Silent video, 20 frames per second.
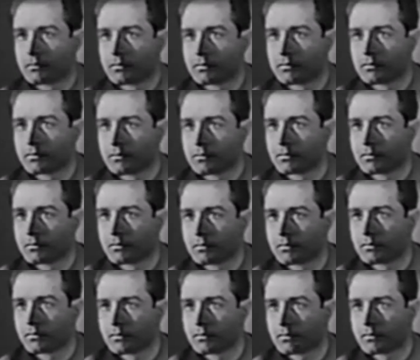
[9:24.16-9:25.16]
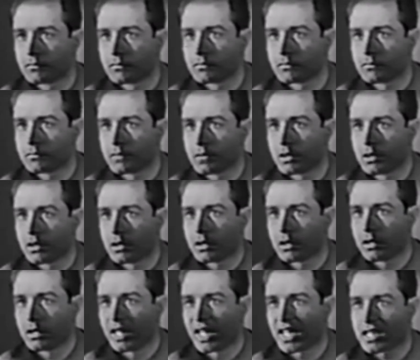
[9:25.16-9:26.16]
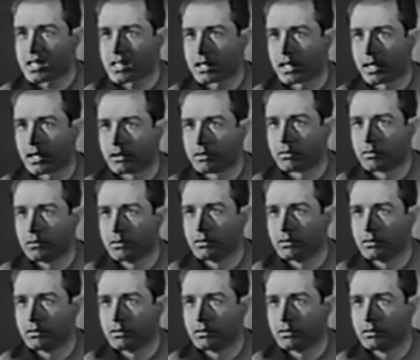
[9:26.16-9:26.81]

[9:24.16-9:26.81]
and big shot plans would be off. That's not